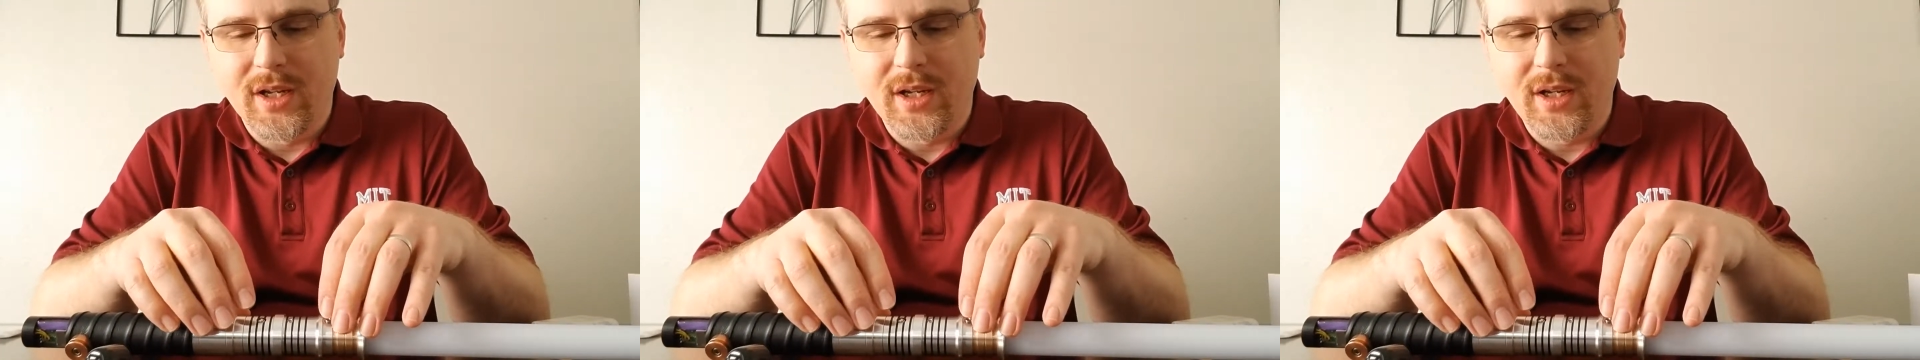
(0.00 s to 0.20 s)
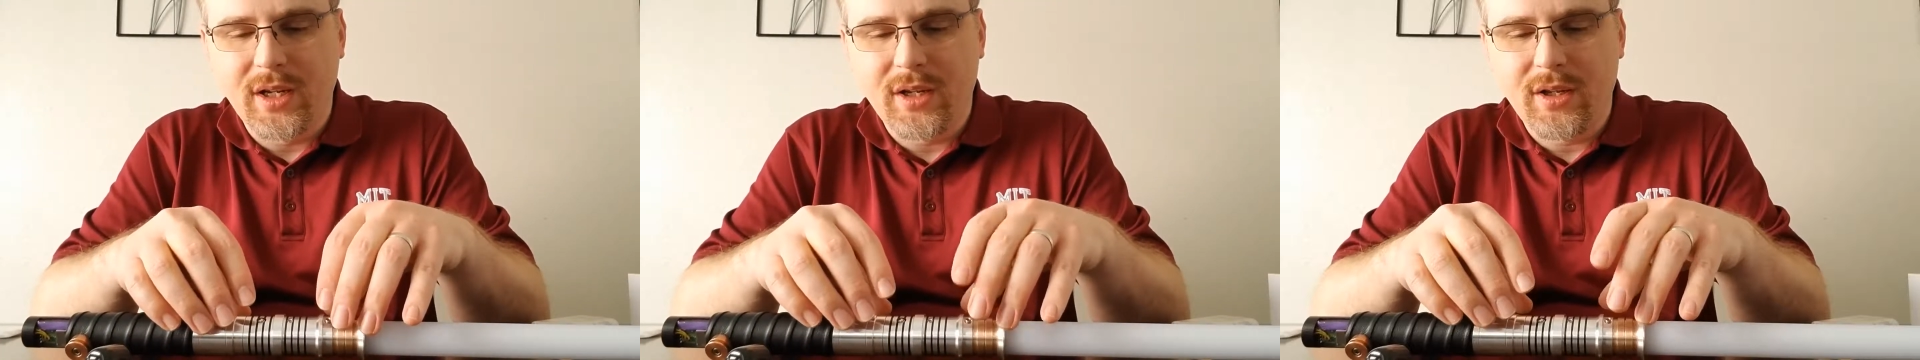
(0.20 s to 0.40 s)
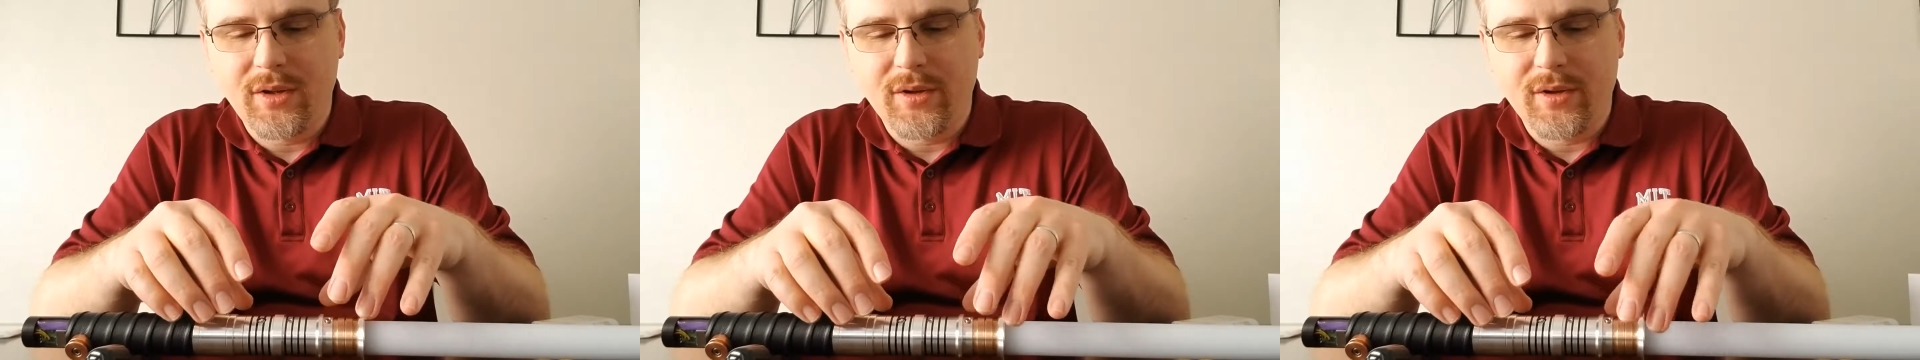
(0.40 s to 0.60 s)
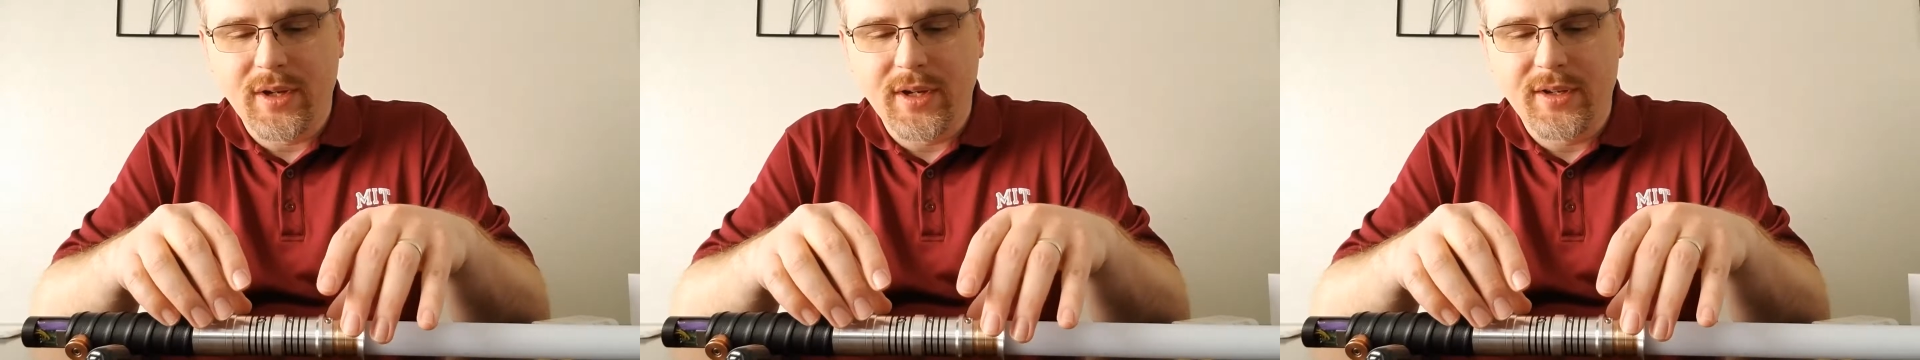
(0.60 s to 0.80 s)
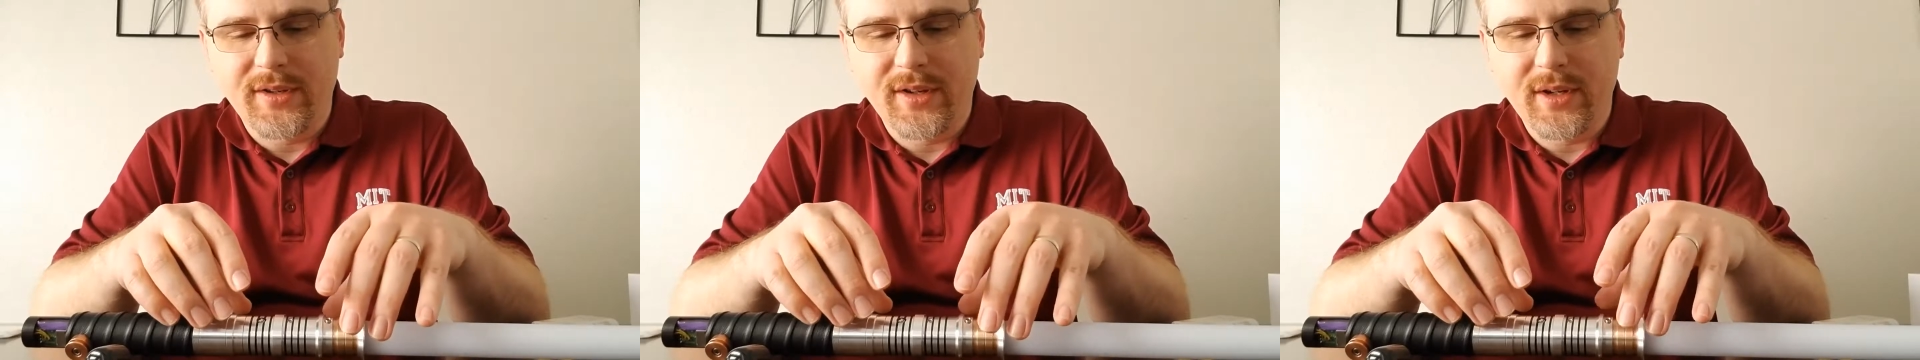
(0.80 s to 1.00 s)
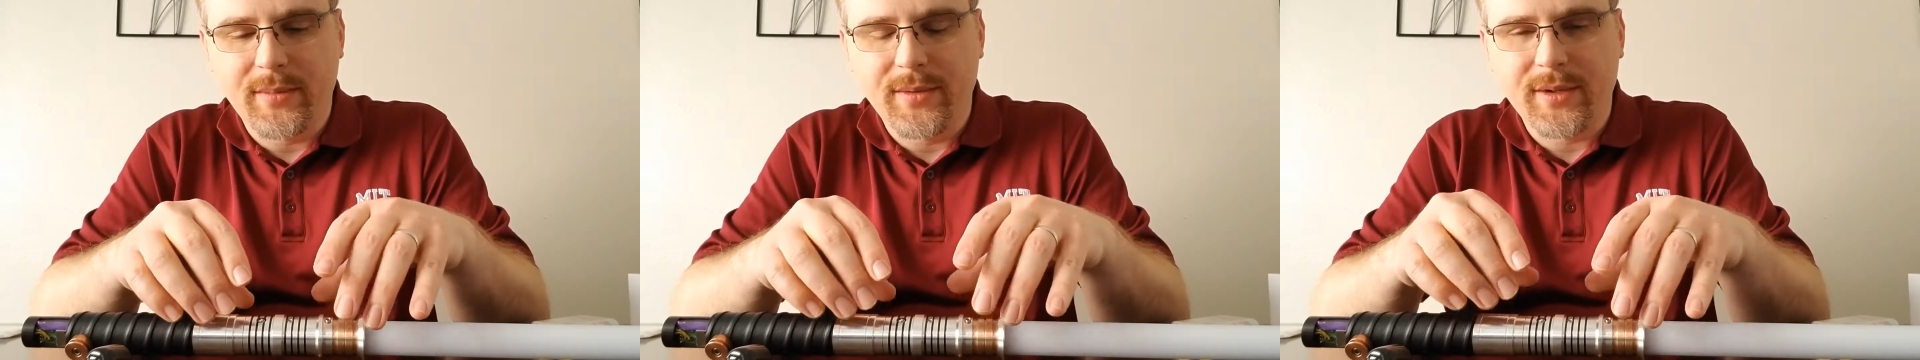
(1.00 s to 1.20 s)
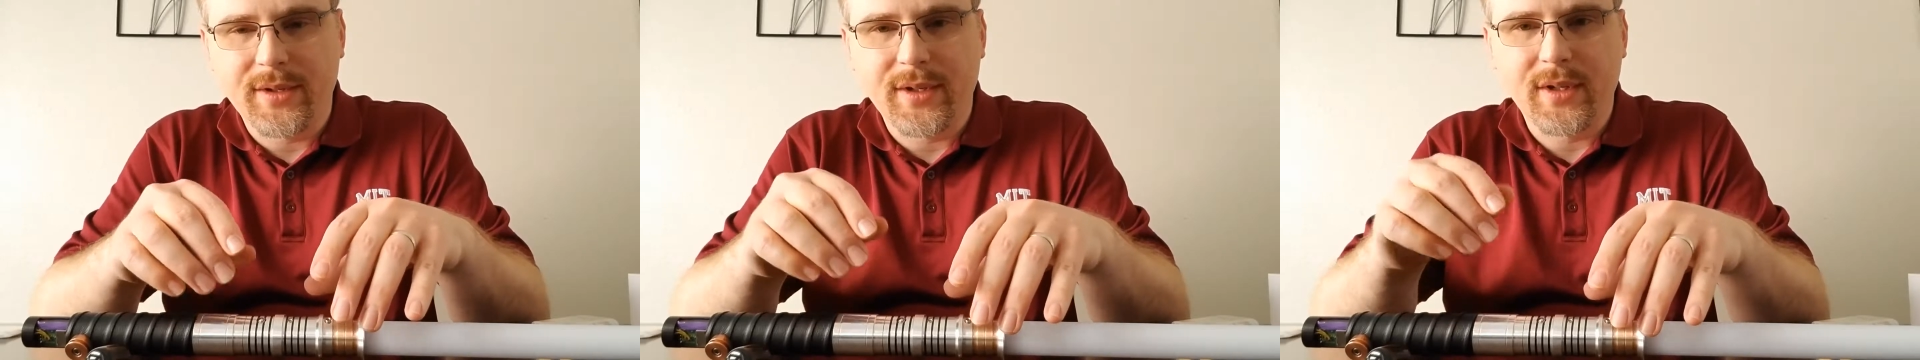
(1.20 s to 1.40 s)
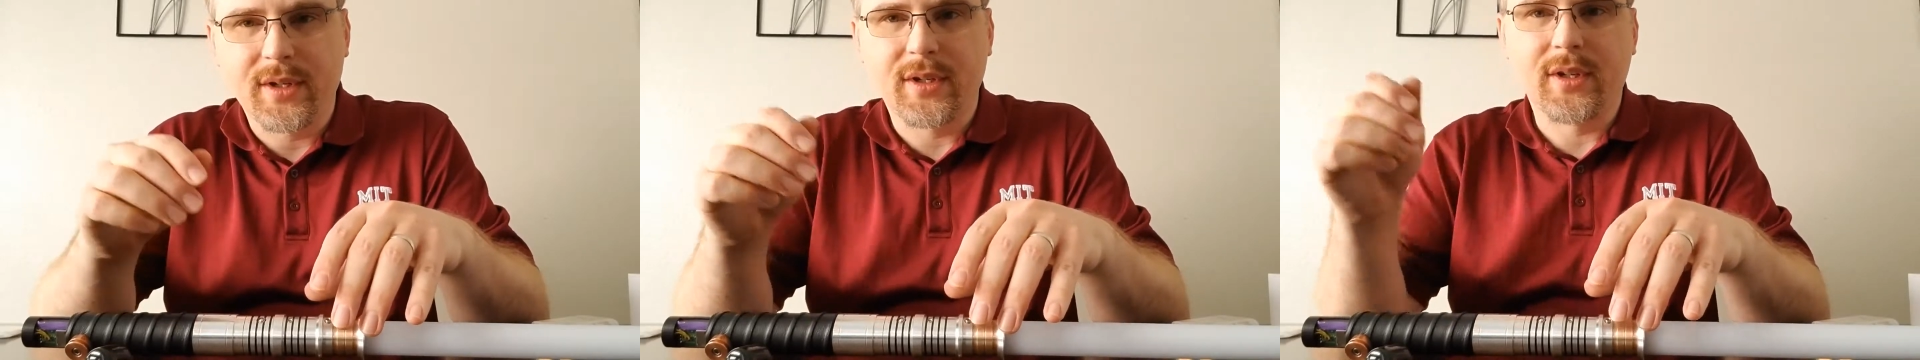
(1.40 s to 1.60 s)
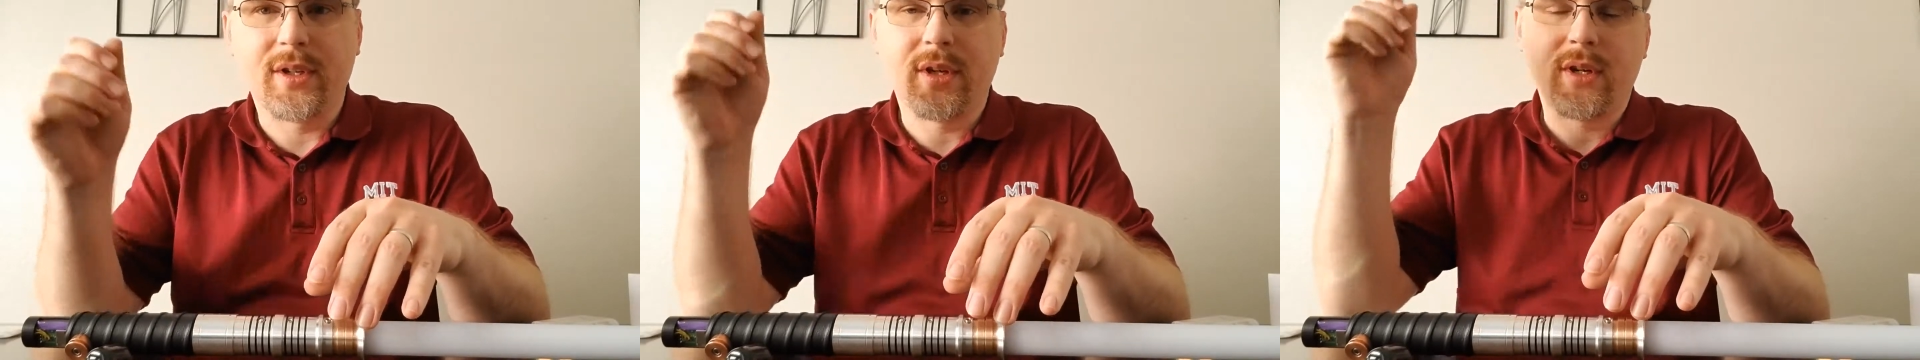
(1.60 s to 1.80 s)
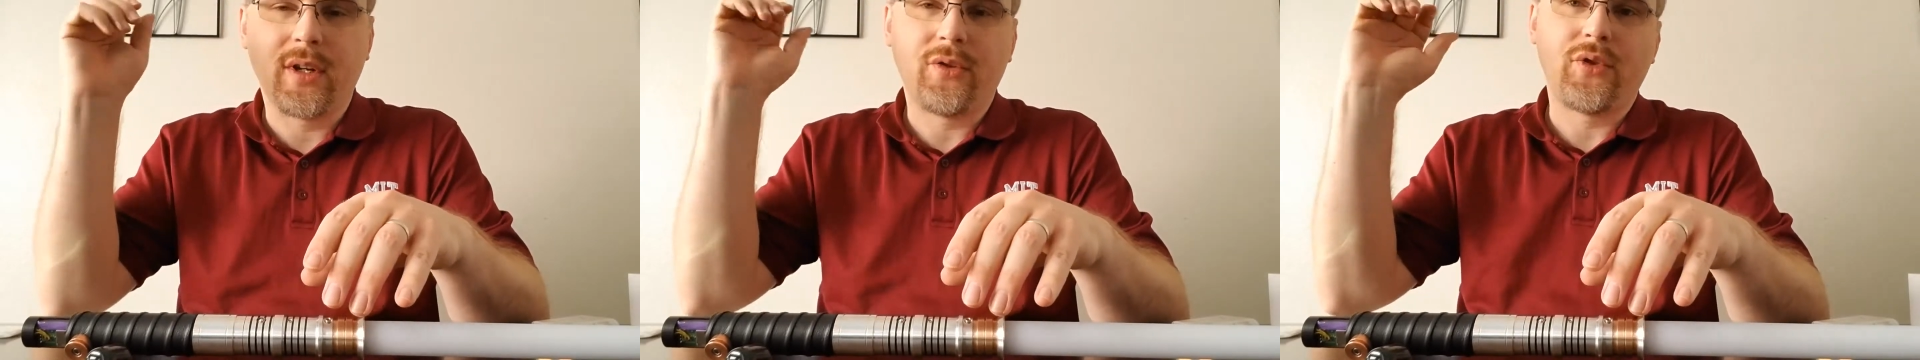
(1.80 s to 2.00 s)
in their lightsabers, and
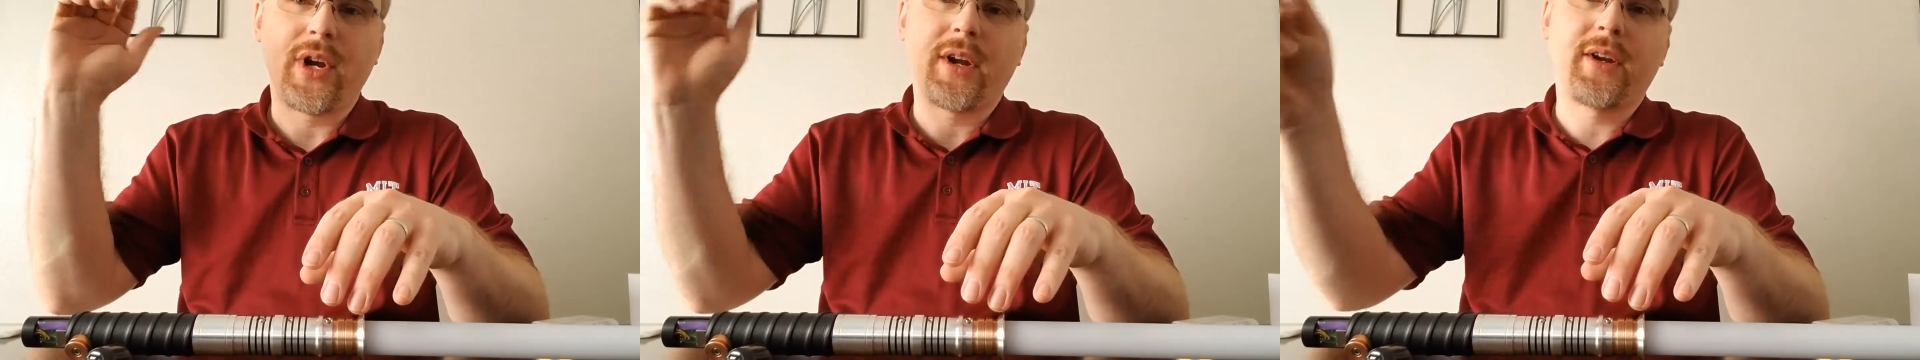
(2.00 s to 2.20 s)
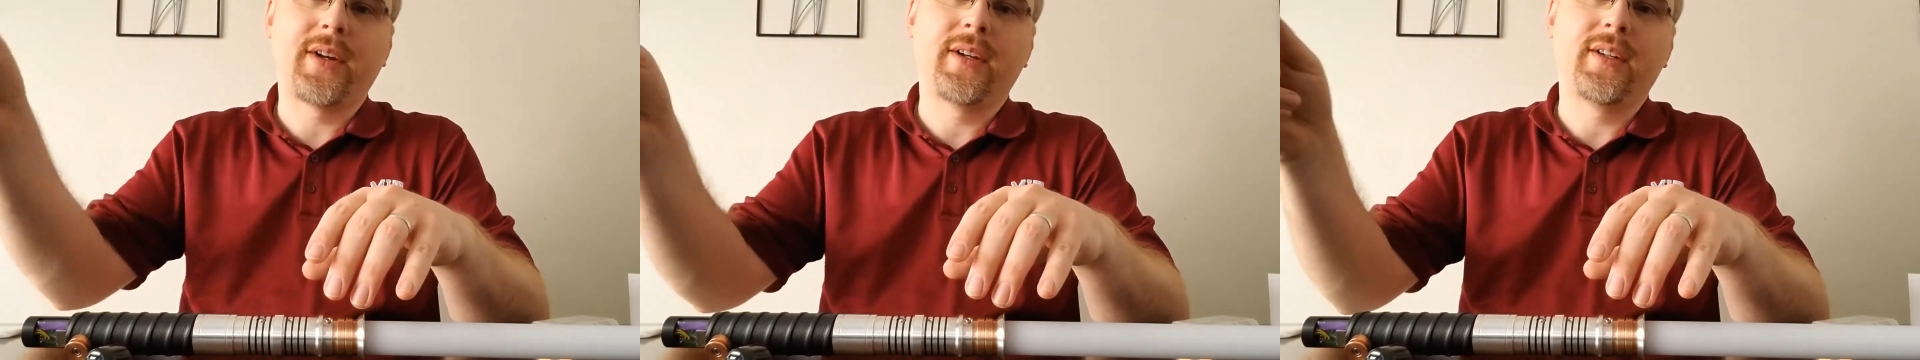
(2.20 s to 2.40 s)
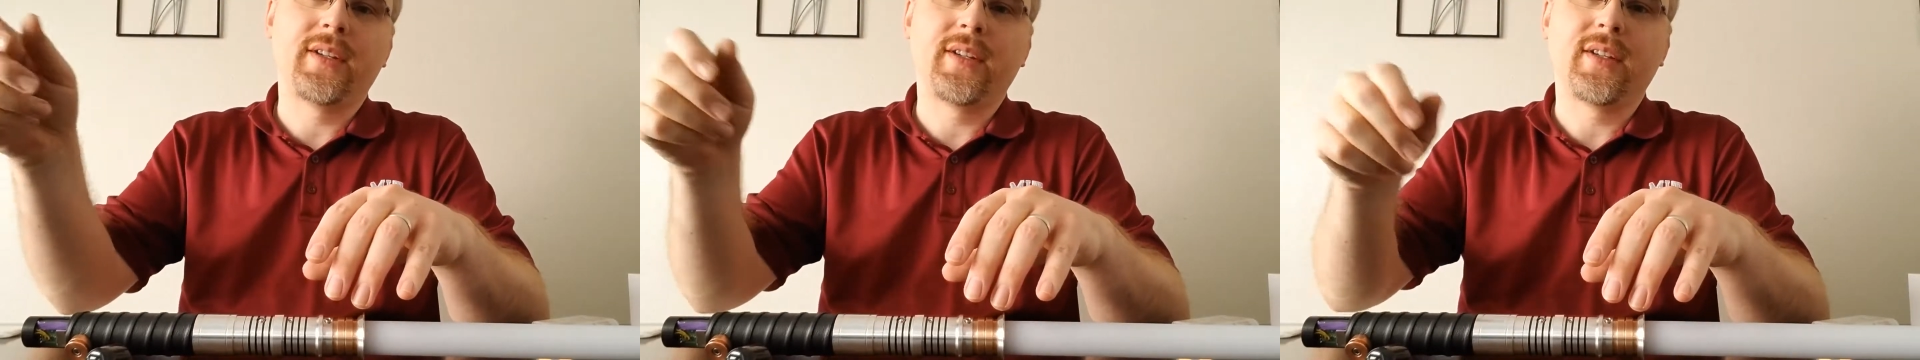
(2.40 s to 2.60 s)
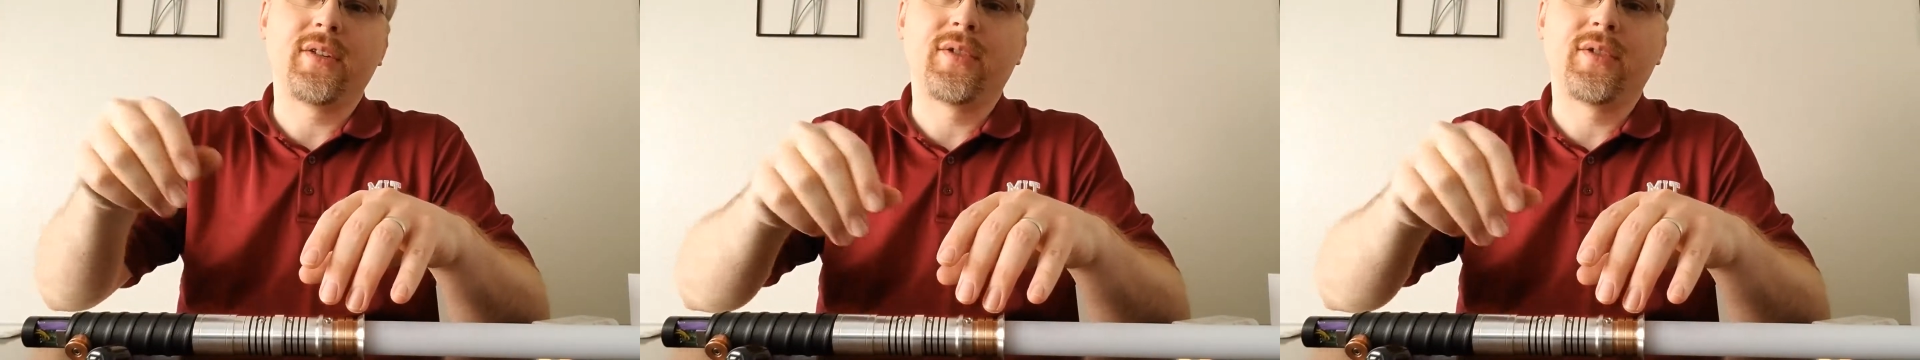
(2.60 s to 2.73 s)
Dragite